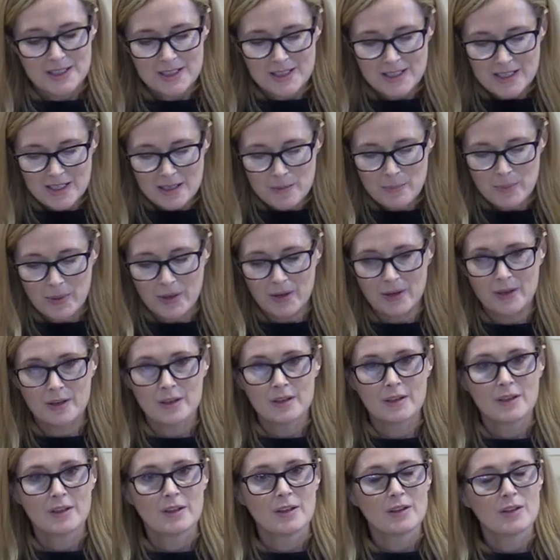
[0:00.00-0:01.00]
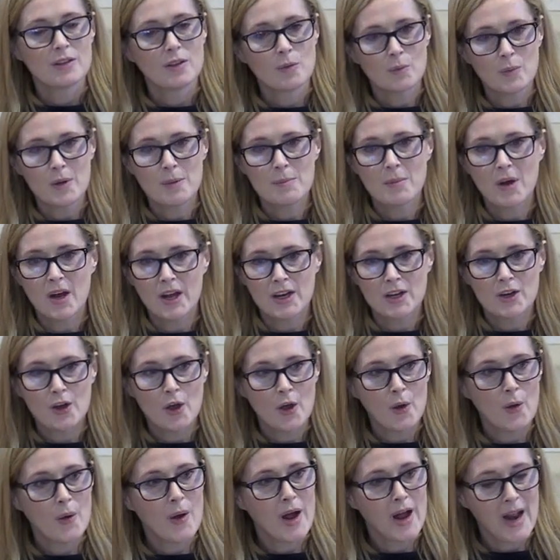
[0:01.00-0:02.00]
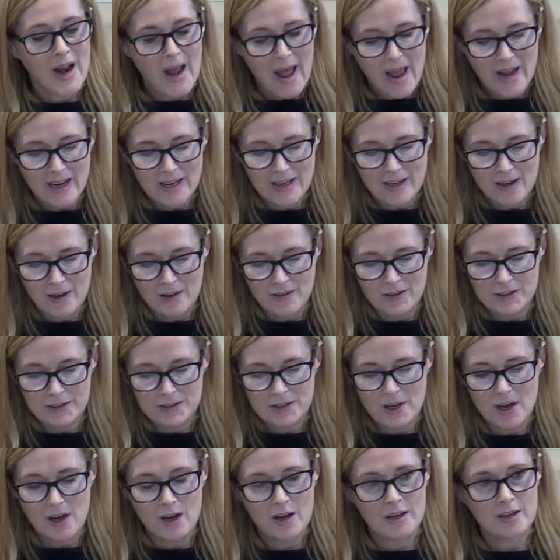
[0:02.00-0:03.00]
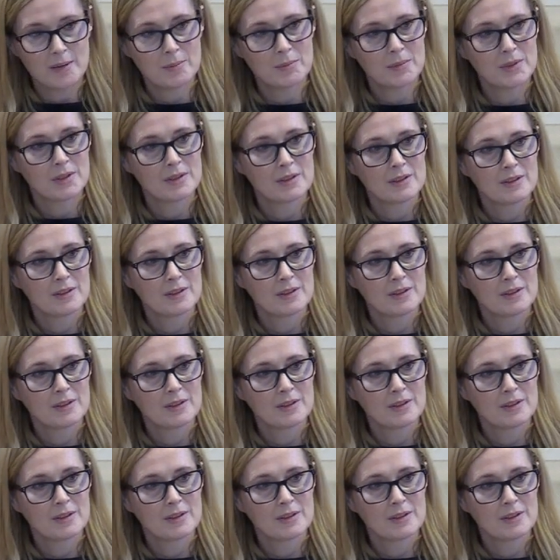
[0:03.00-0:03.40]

deeper than we might know at any other time.